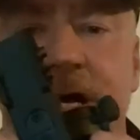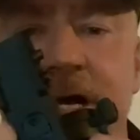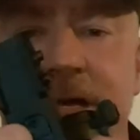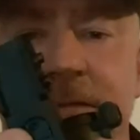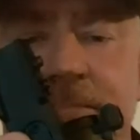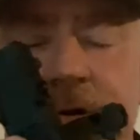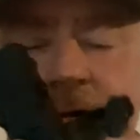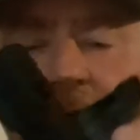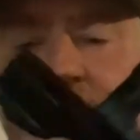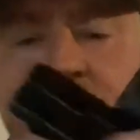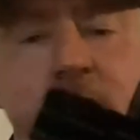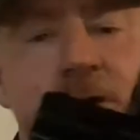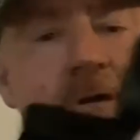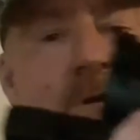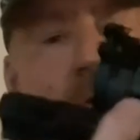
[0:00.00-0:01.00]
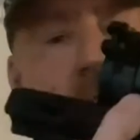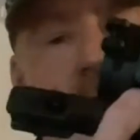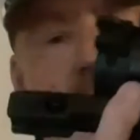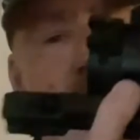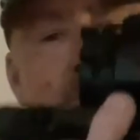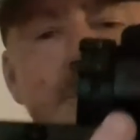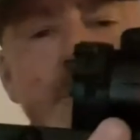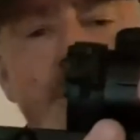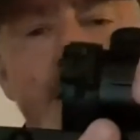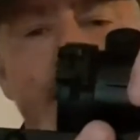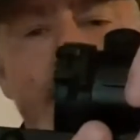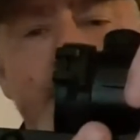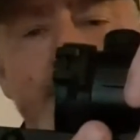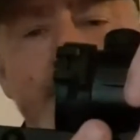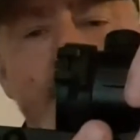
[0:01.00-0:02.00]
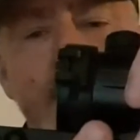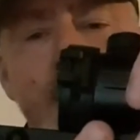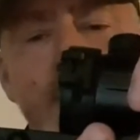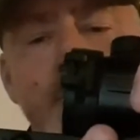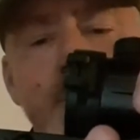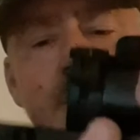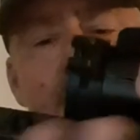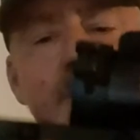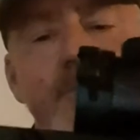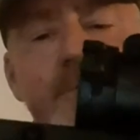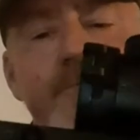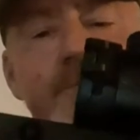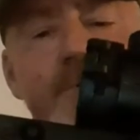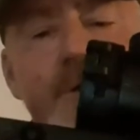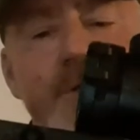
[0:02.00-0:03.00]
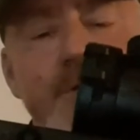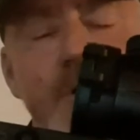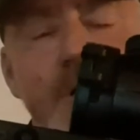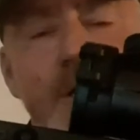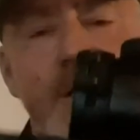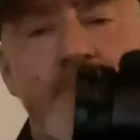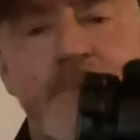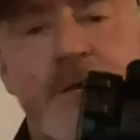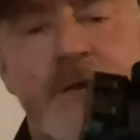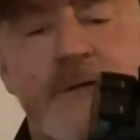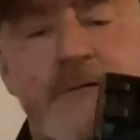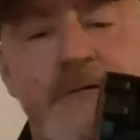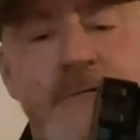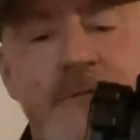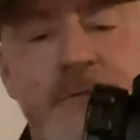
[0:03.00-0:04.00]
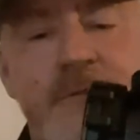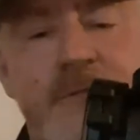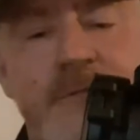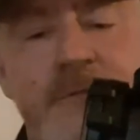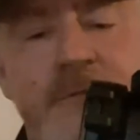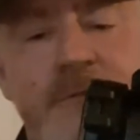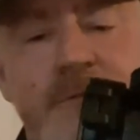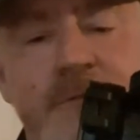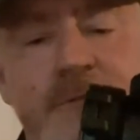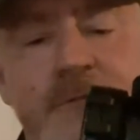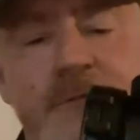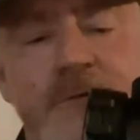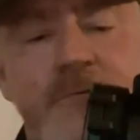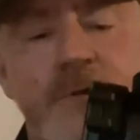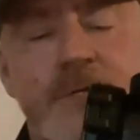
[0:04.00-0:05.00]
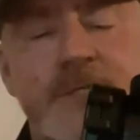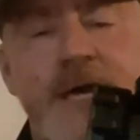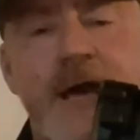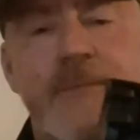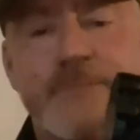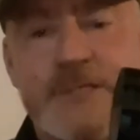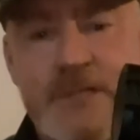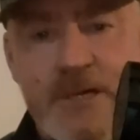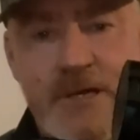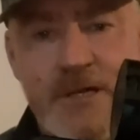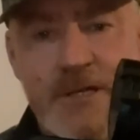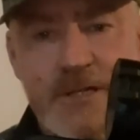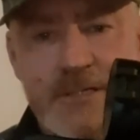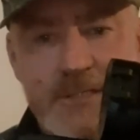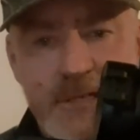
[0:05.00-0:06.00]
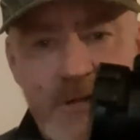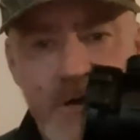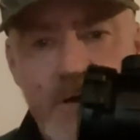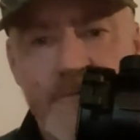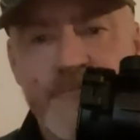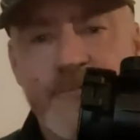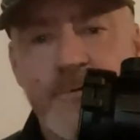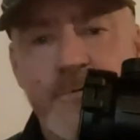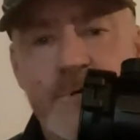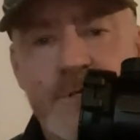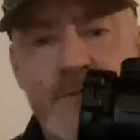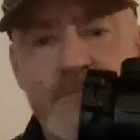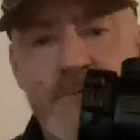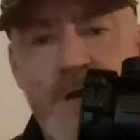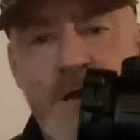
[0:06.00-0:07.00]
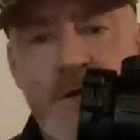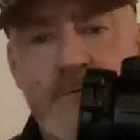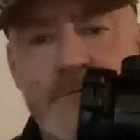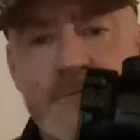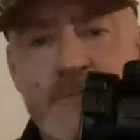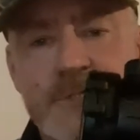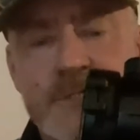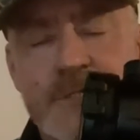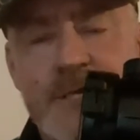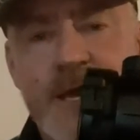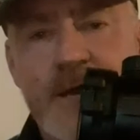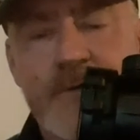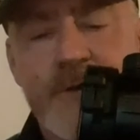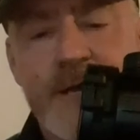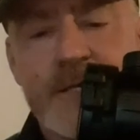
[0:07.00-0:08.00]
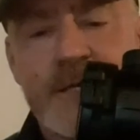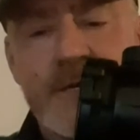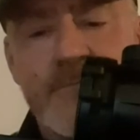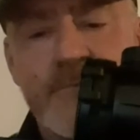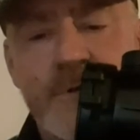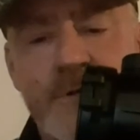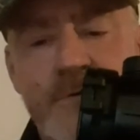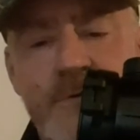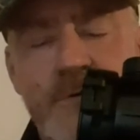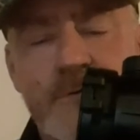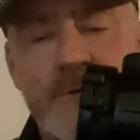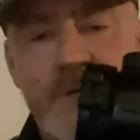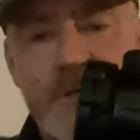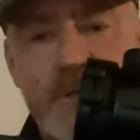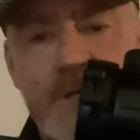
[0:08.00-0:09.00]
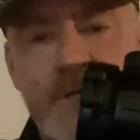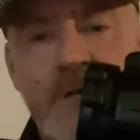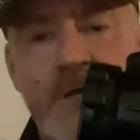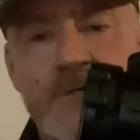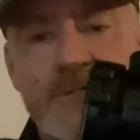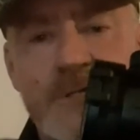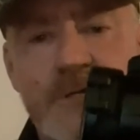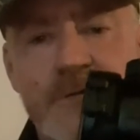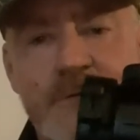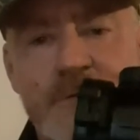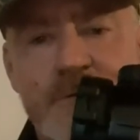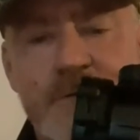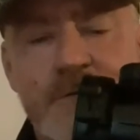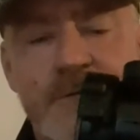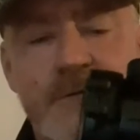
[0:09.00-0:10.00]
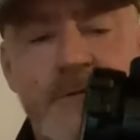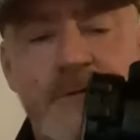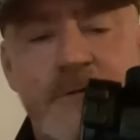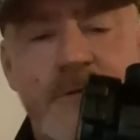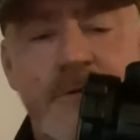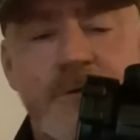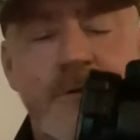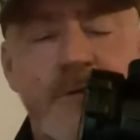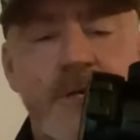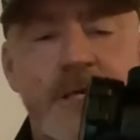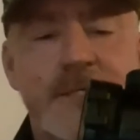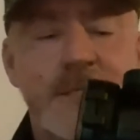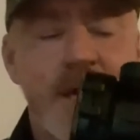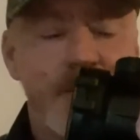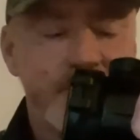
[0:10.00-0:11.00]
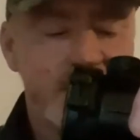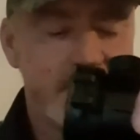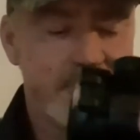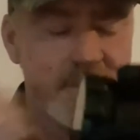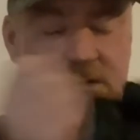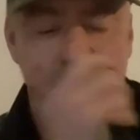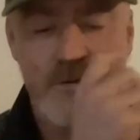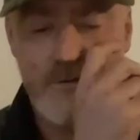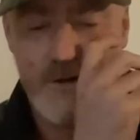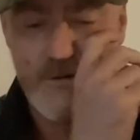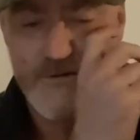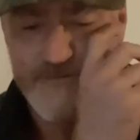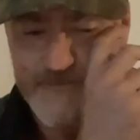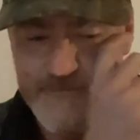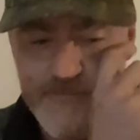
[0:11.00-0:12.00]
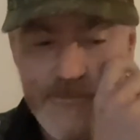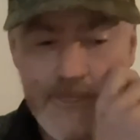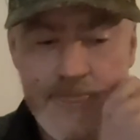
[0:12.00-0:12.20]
lug at the bottom. Once you sit that in your rail, before you tighten up the quick tabs, slide it forward in the rail just to counteract any recoil, and then close your QD tabs and lock it off.